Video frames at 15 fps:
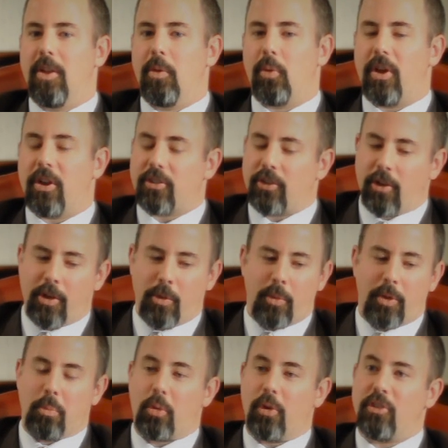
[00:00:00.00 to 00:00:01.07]
Well, Dr.
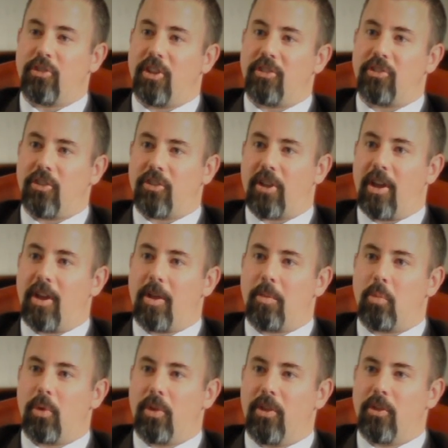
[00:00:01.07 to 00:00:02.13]
Hunt, we appreciate your
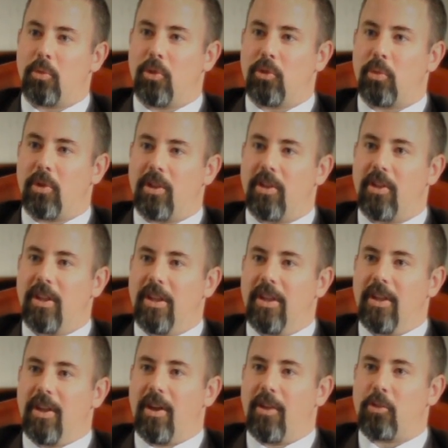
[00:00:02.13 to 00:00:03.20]
time with us. Wish we could
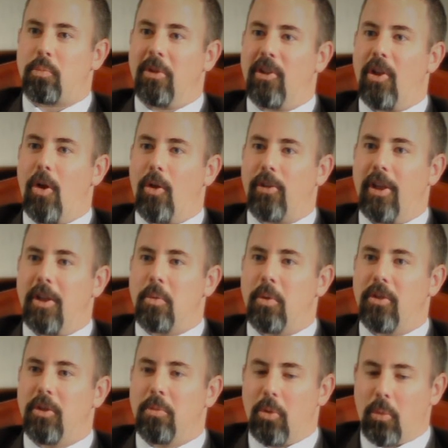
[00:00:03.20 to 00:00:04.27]
spend all day
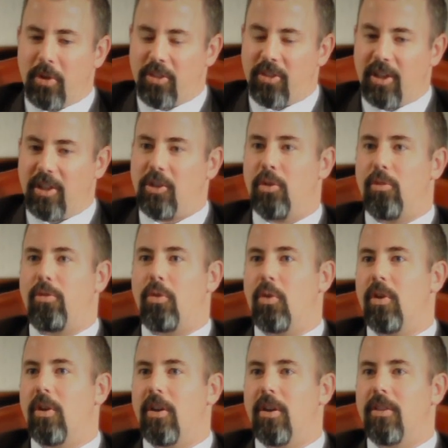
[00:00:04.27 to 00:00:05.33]
with you, but we thank you
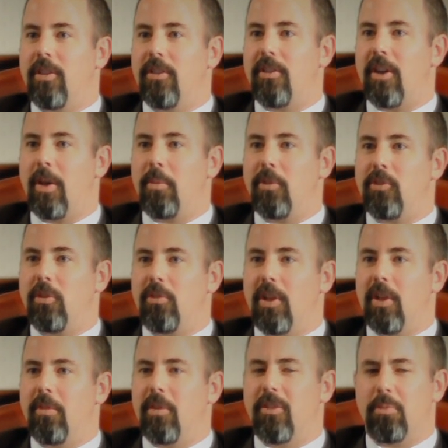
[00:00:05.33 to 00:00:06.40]
for the time that you've
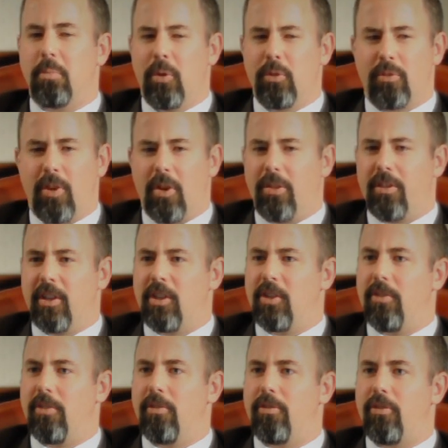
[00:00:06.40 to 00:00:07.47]
given us. Most of all, thank
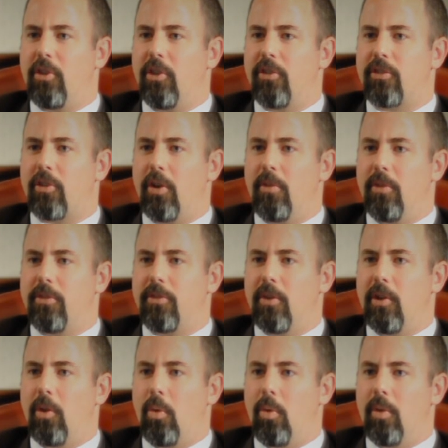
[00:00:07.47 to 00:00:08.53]
you for your service
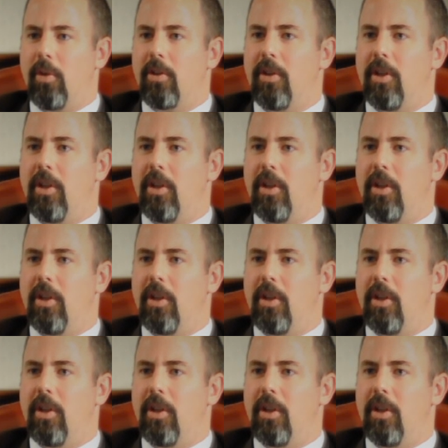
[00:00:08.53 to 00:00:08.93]
to the Lord